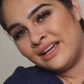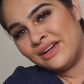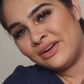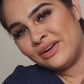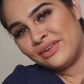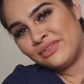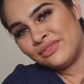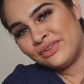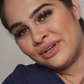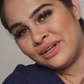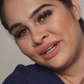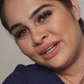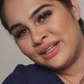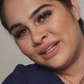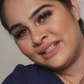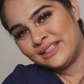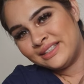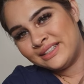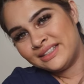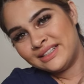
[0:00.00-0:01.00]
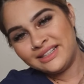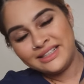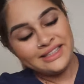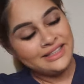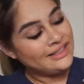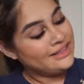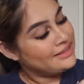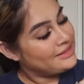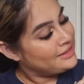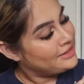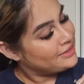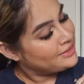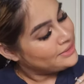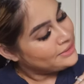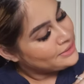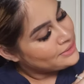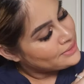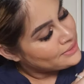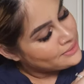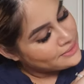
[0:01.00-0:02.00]
got for her it's a little
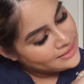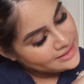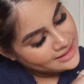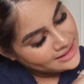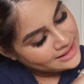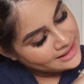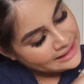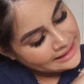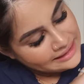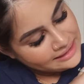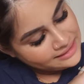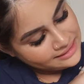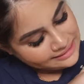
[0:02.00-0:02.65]
unicorn